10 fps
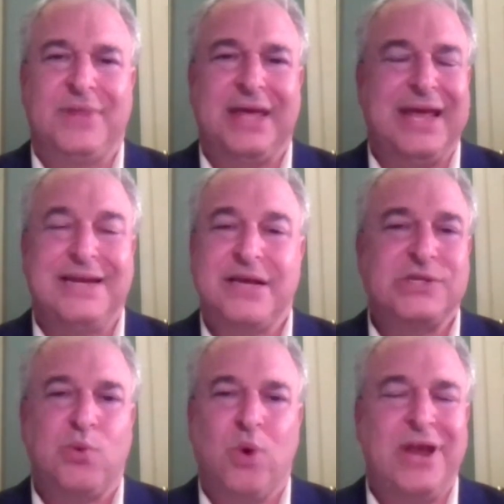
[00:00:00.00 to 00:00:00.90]
It
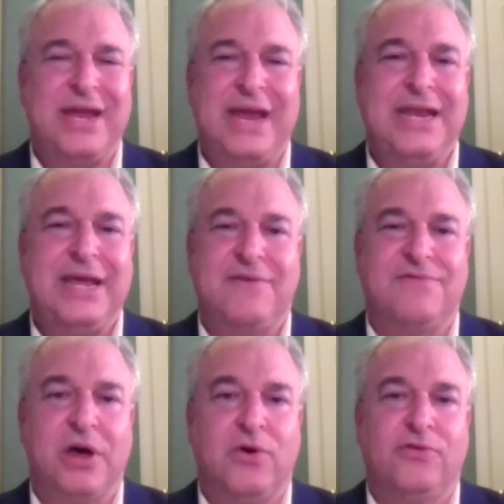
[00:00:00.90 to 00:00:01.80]
doesn't want any of
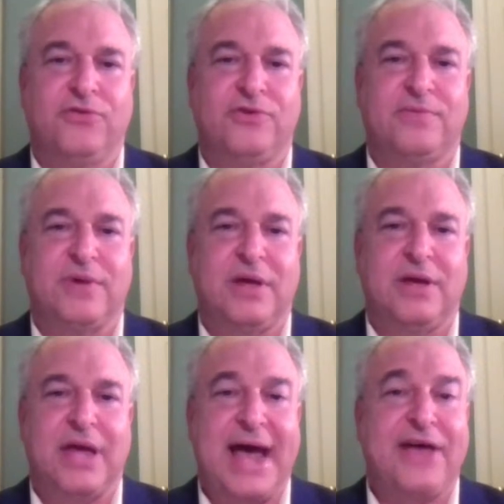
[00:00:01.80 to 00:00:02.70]
those
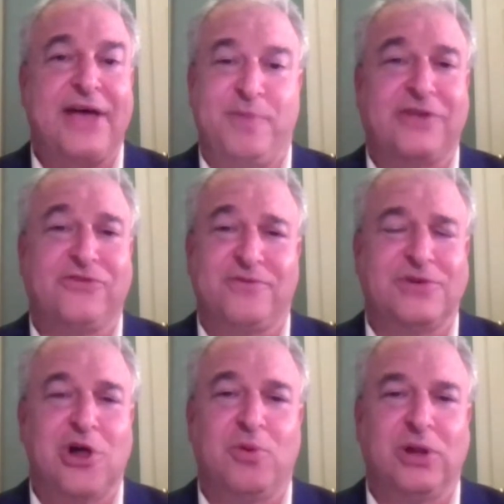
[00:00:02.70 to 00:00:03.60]
aspects of
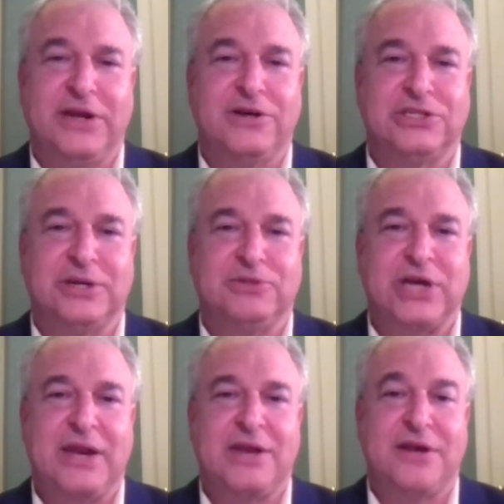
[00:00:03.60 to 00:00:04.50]
global leadership.
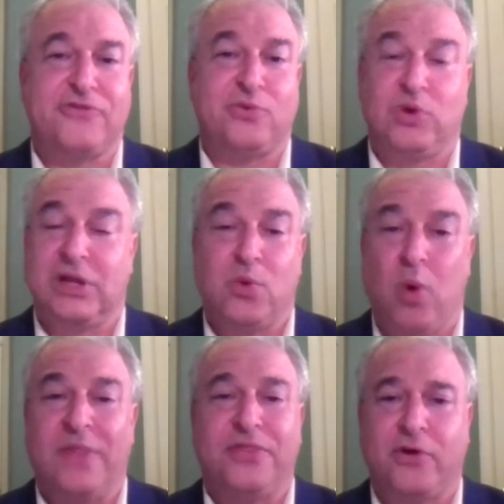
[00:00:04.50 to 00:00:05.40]
China doesn't really
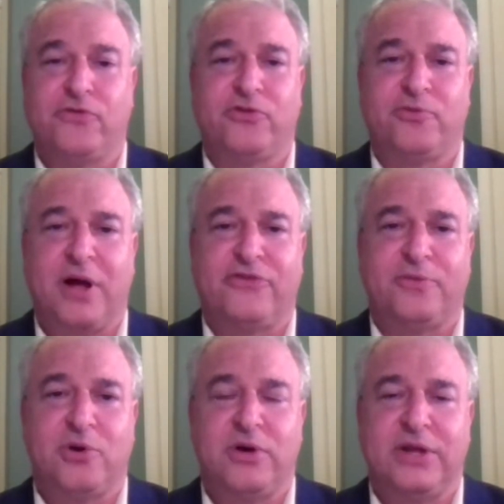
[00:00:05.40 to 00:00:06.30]
want those
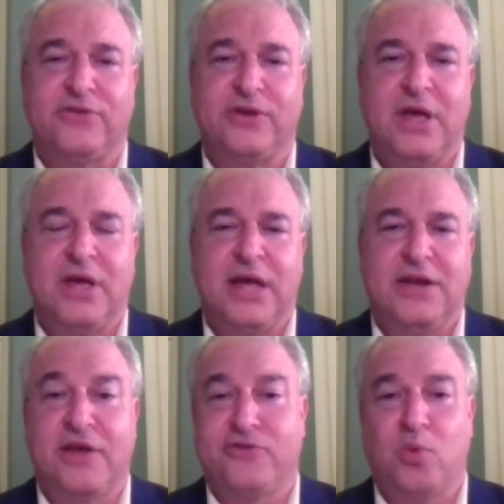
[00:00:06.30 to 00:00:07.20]
responsibilities.
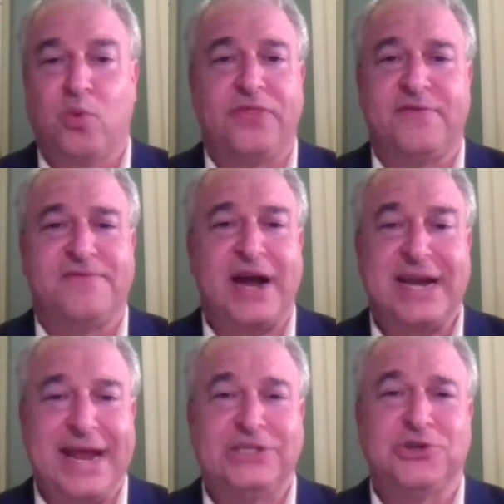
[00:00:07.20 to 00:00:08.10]
It doesn't want the
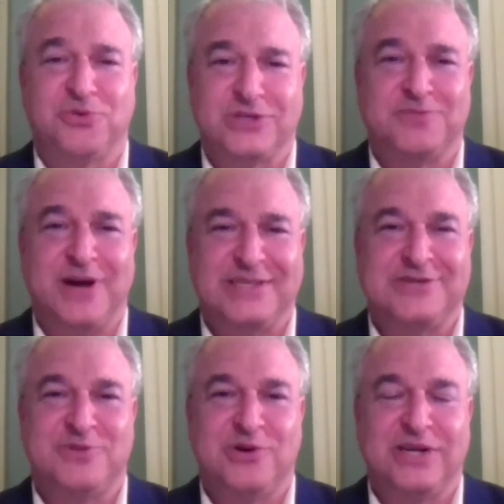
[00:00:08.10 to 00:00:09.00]
financial
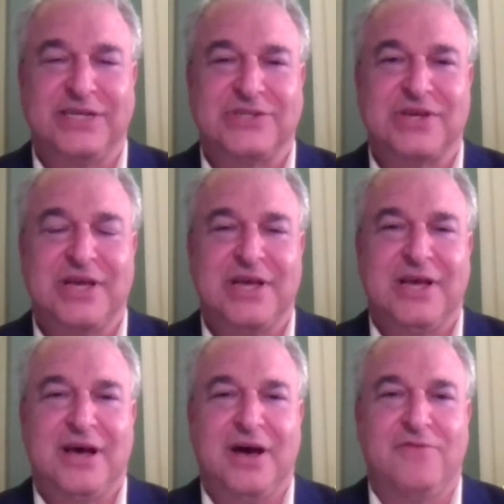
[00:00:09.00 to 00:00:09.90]
responsibilities
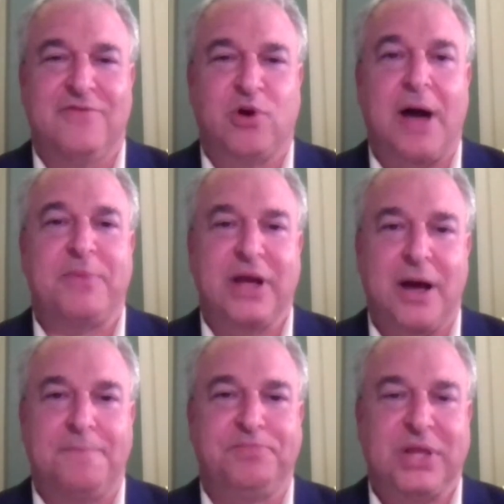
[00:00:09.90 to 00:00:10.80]
of propping
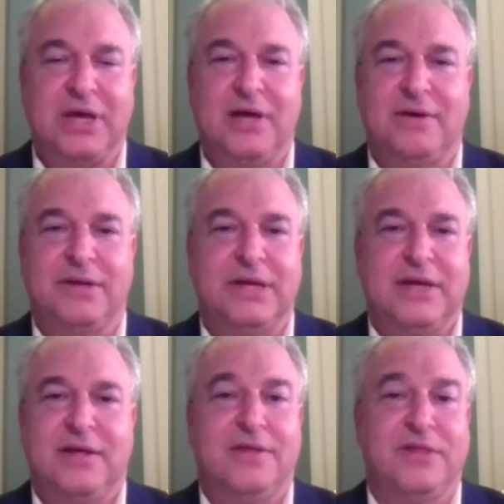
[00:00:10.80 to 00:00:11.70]
up
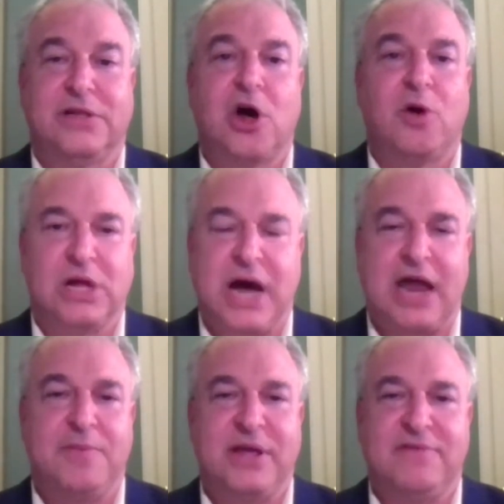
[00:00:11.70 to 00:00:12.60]
the global
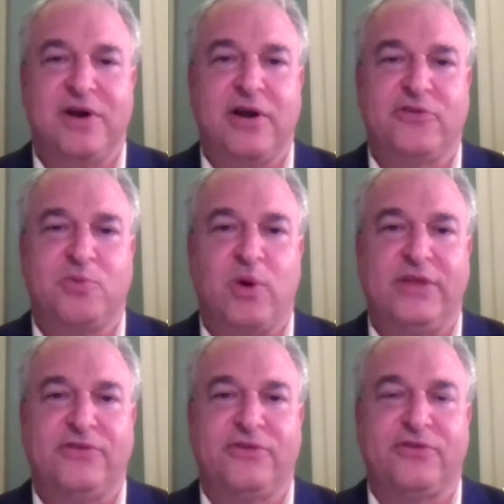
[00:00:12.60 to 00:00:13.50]
economy at various
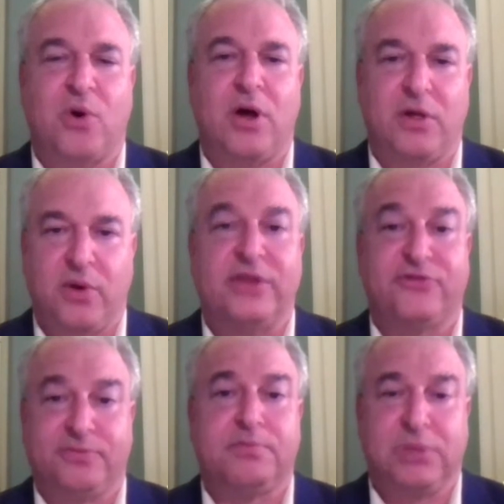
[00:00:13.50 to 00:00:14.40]
points and so on, although
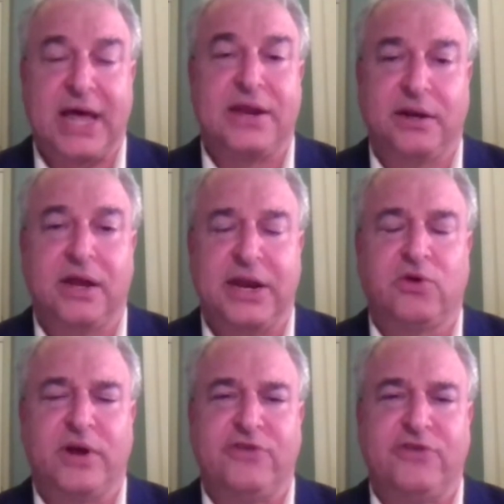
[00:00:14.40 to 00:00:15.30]
it's played an
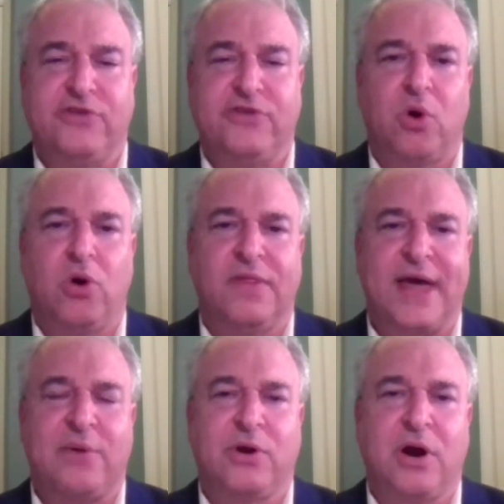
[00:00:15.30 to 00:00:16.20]
increasing role in
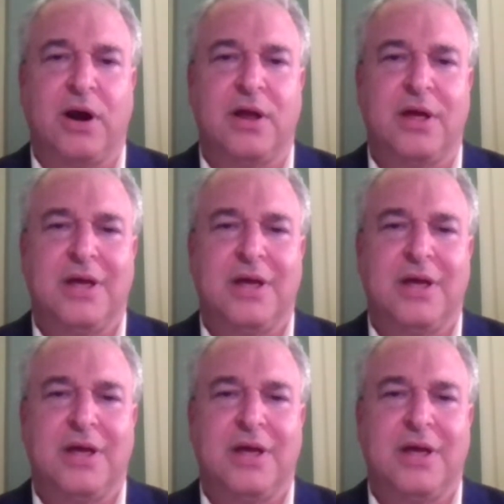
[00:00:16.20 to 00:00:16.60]
that regard.